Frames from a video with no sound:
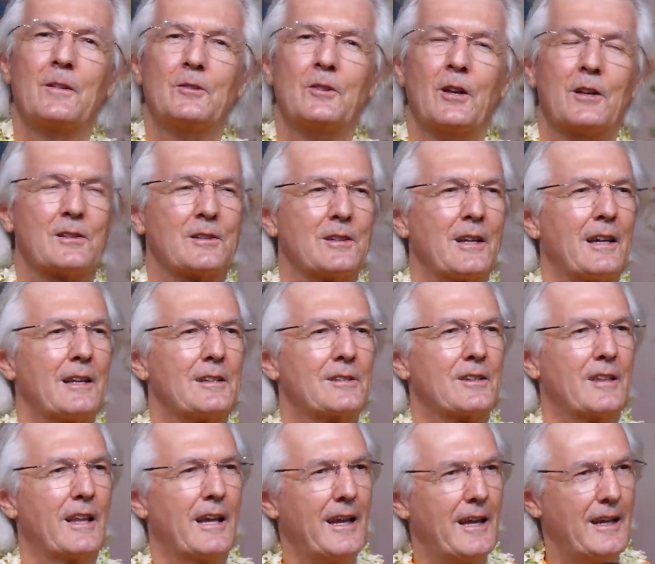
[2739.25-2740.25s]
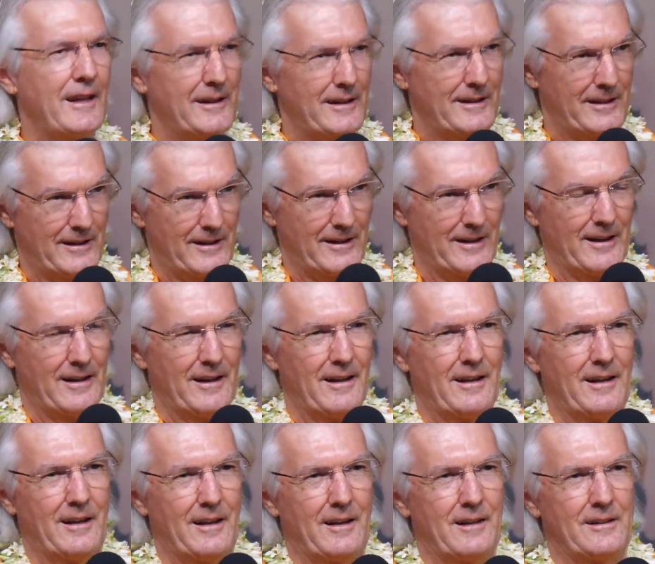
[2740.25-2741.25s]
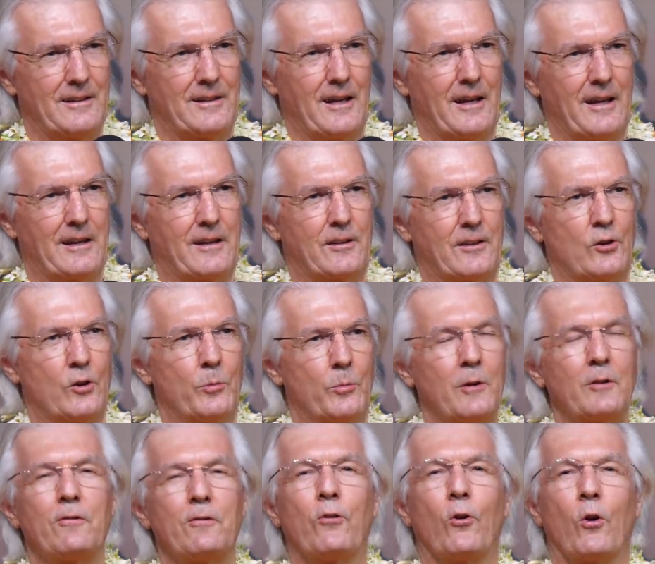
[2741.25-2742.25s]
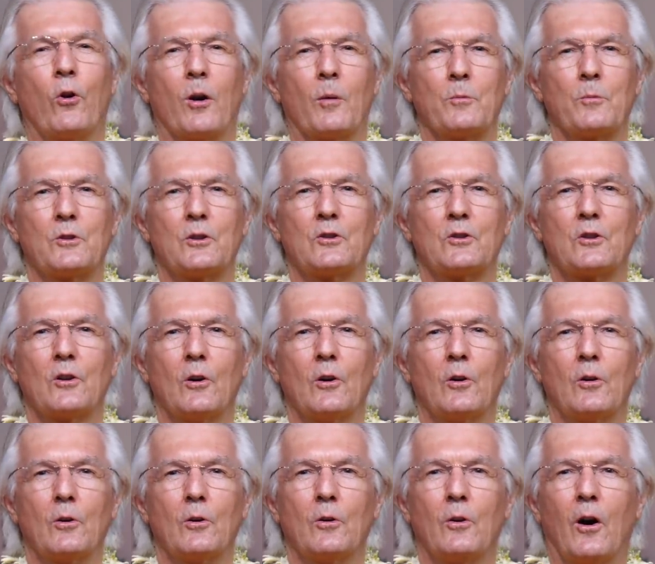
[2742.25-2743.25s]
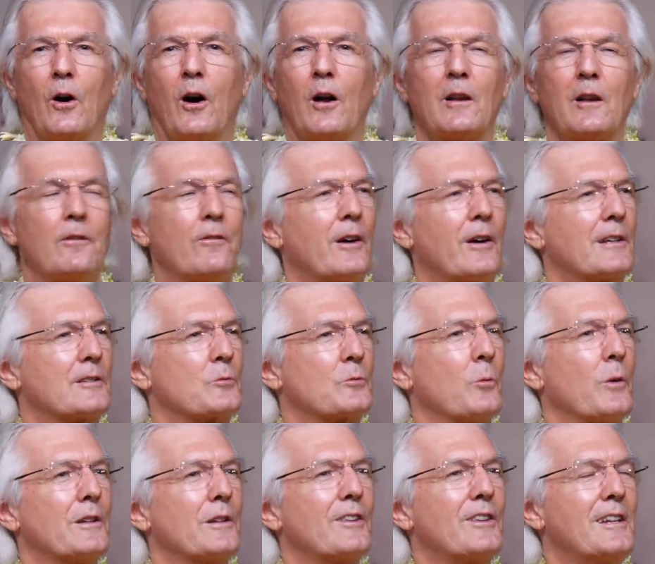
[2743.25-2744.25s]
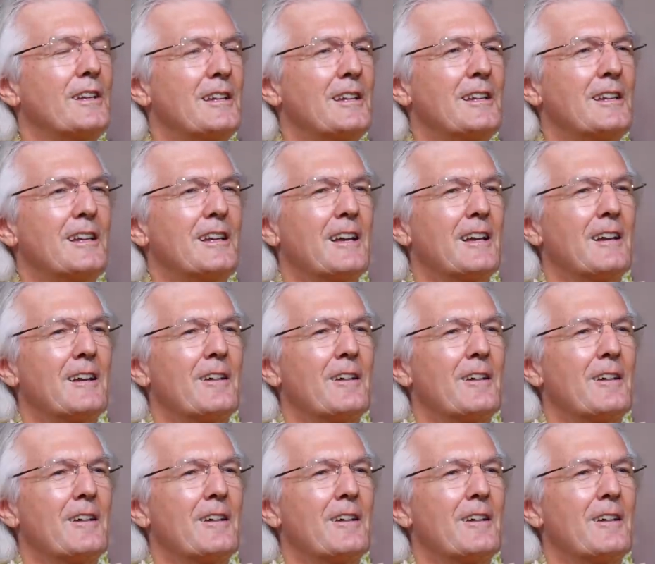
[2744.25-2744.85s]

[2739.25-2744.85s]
Just as they take human form to show all of us what the